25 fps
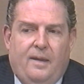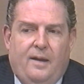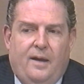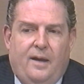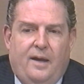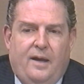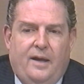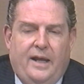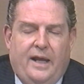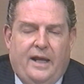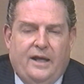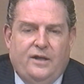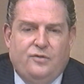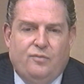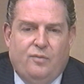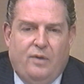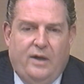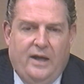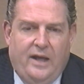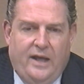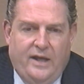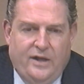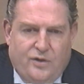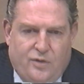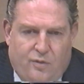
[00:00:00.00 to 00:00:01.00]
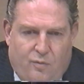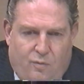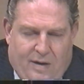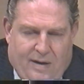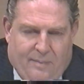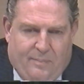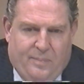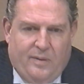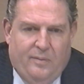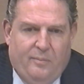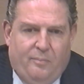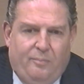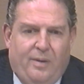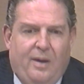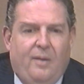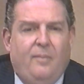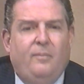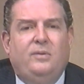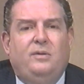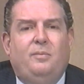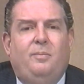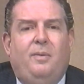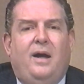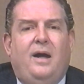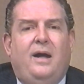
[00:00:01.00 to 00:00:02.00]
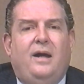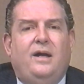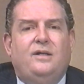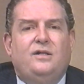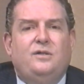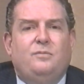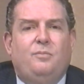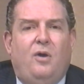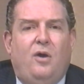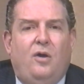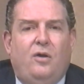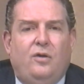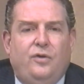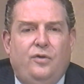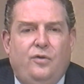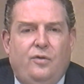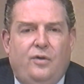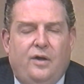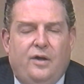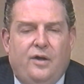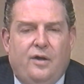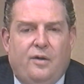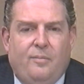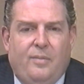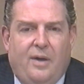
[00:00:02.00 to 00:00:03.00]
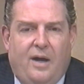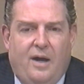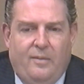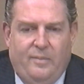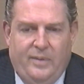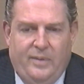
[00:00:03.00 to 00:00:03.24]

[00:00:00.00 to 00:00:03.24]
an X-ray laser weapon pumped by a small nuclear bomb